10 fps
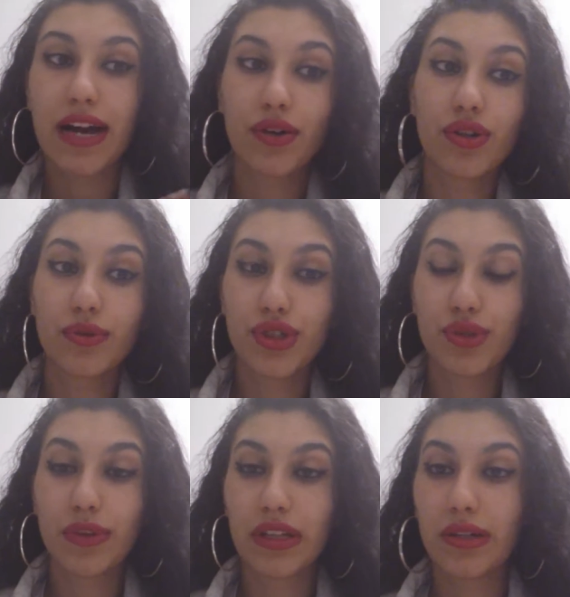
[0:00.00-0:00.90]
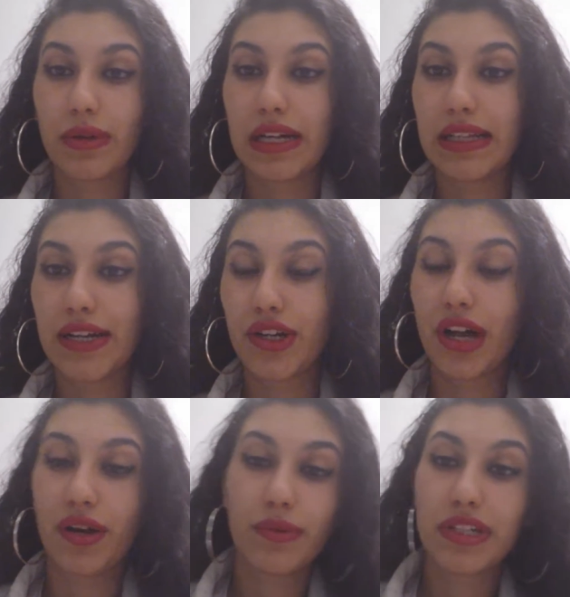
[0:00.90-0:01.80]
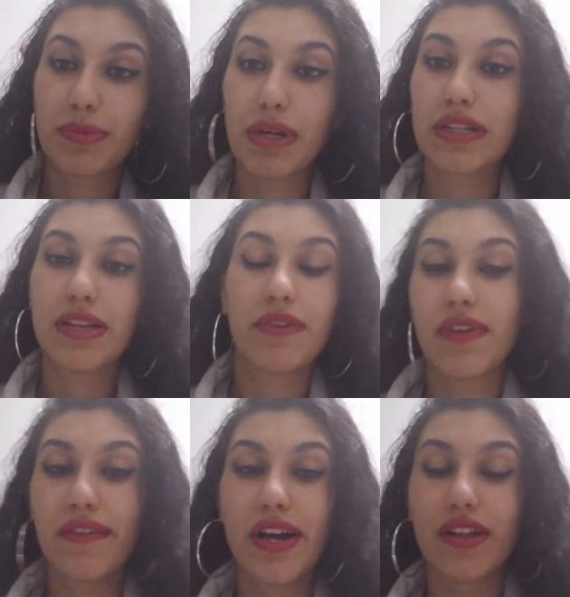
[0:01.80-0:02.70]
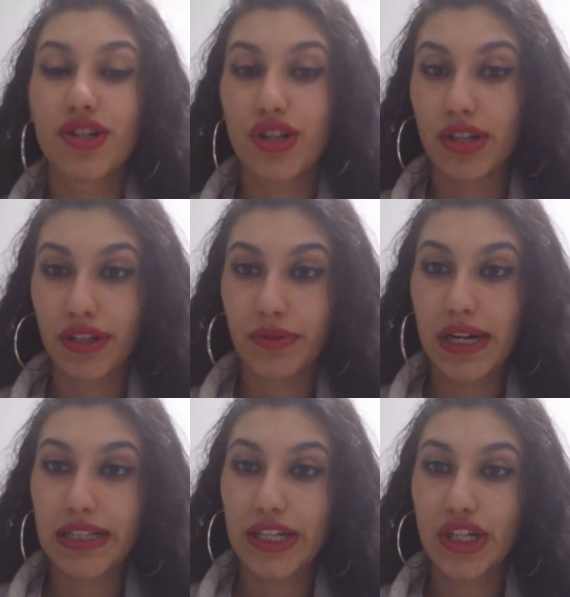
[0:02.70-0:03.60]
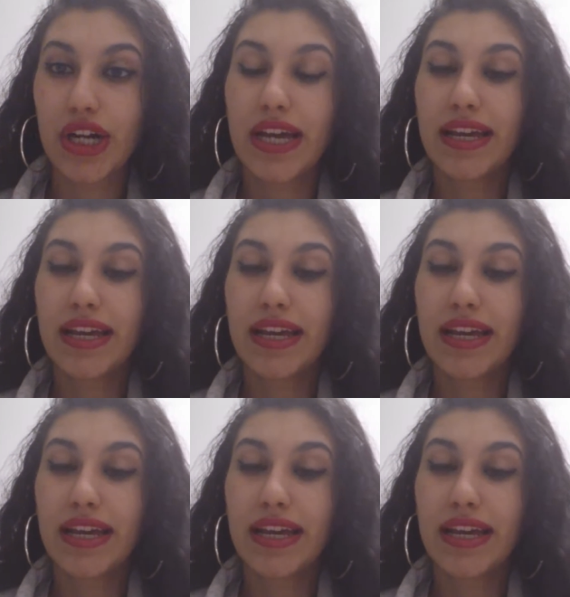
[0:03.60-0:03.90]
I don't know what to do with liquid eyeliner and I don't want to spend $75 on a liquid eyeliner,